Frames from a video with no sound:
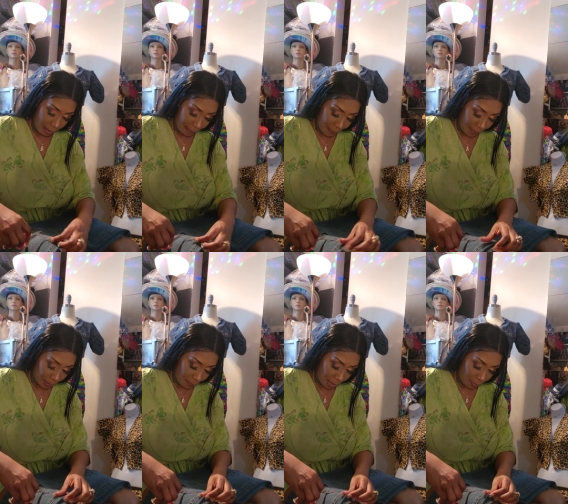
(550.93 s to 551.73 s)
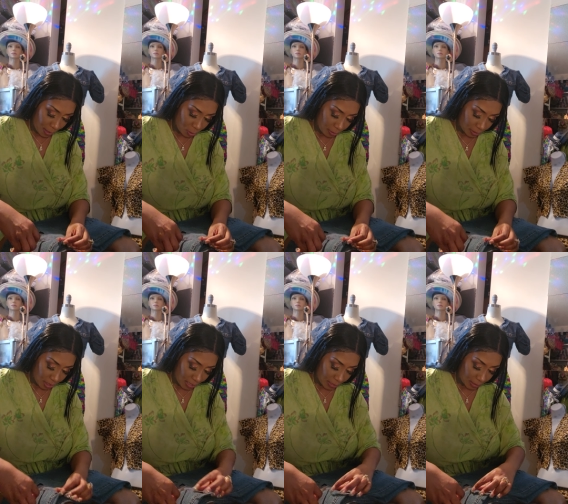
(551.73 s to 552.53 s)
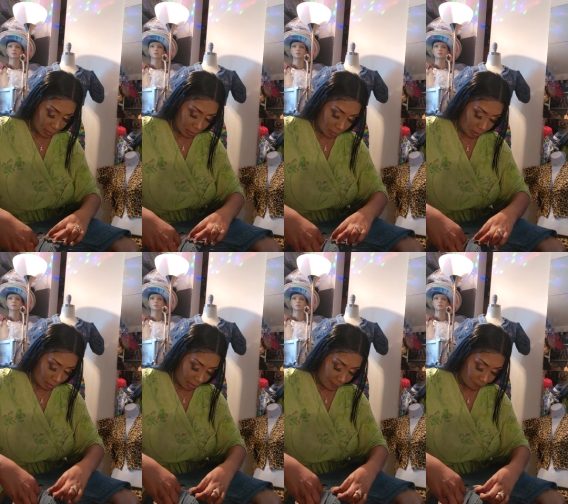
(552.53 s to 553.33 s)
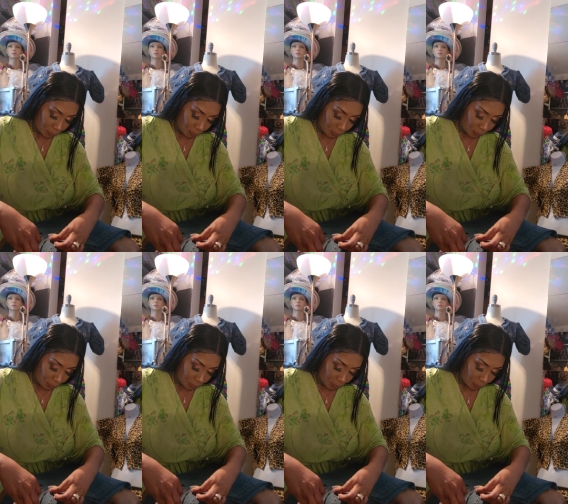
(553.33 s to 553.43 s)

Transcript: I probably let my granddaughter take it because it looked like